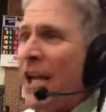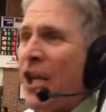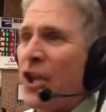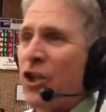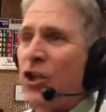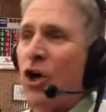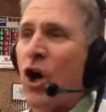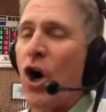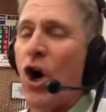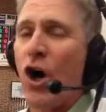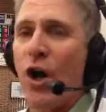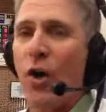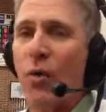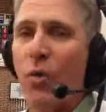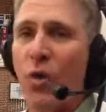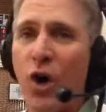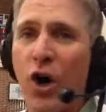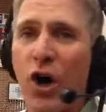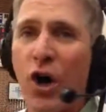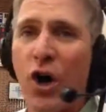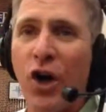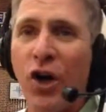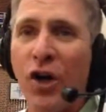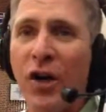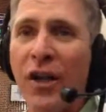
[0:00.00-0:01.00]
Incarnate
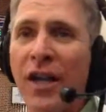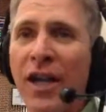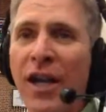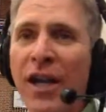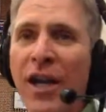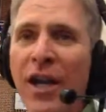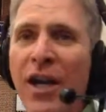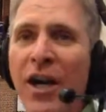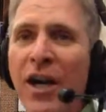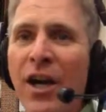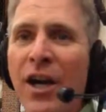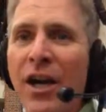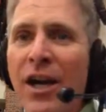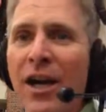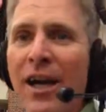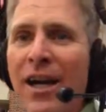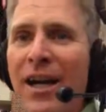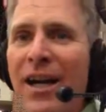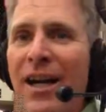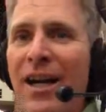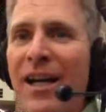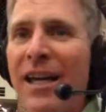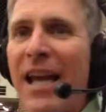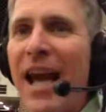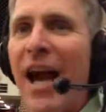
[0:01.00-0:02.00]
Word now four and
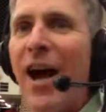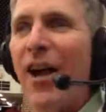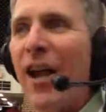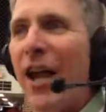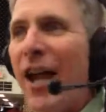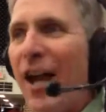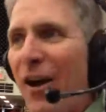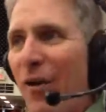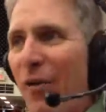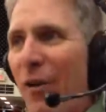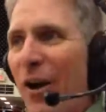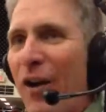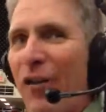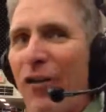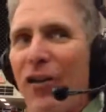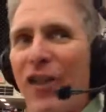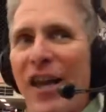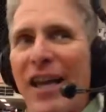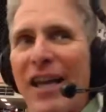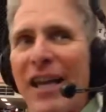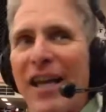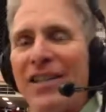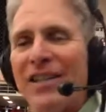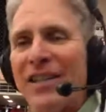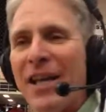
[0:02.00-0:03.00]
two. Yeah, we were
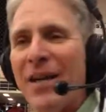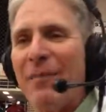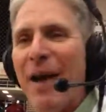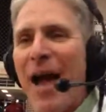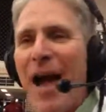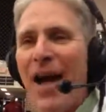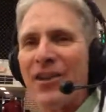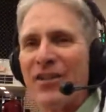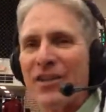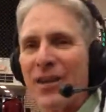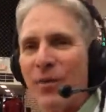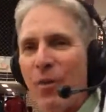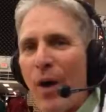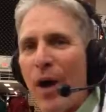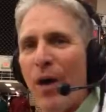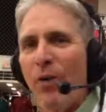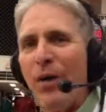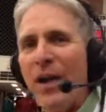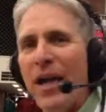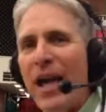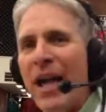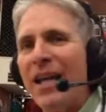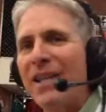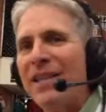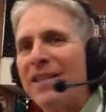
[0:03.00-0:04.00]
thinking somehow, some way
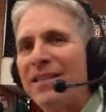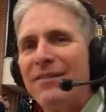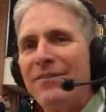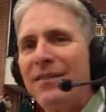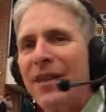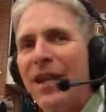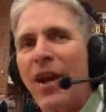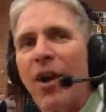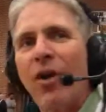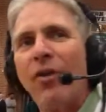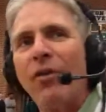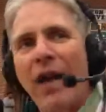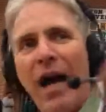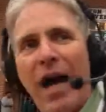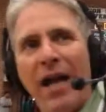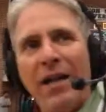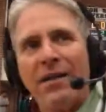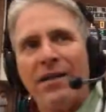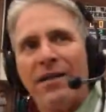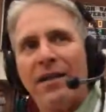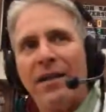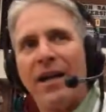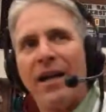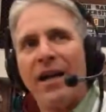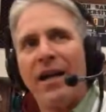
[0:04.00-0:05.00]
we had you know
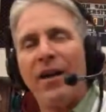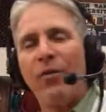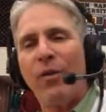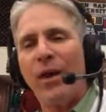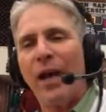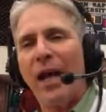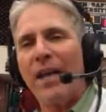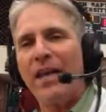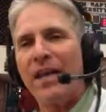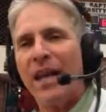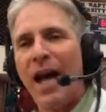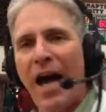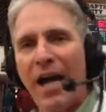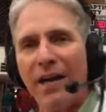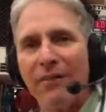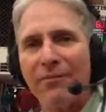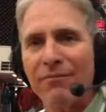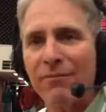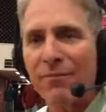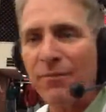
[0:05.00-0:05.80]
not uh, we had not